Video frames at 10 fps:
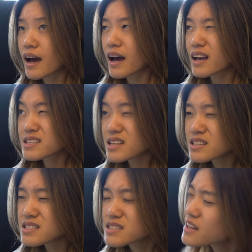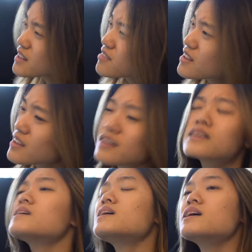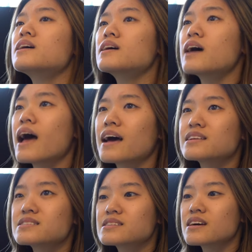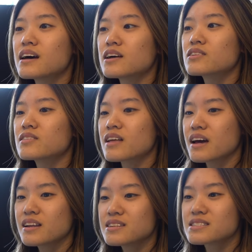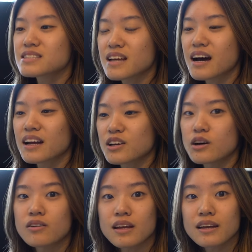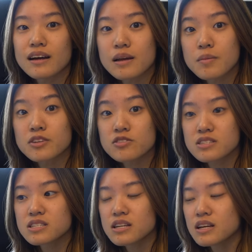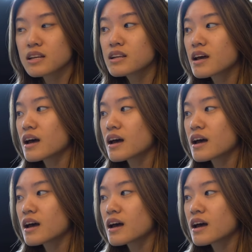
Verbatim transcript: Access, I think. And that is not coding I am interested in.